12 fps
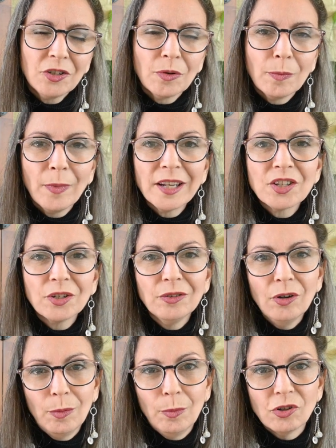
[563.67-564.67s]
your
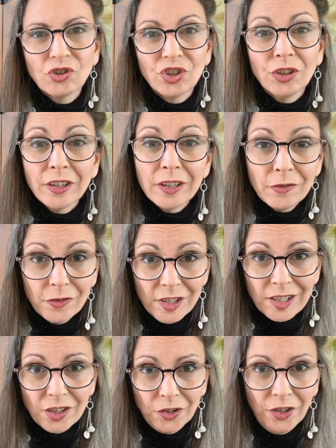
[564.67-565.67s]
mental, emotional, and
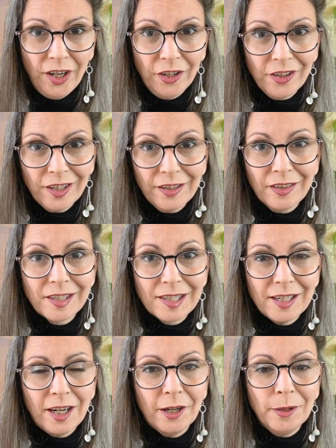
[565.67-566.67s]
physical health at this
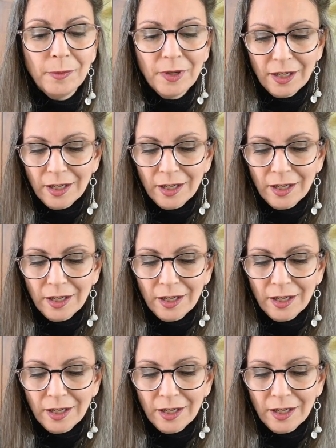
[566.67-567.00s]
time,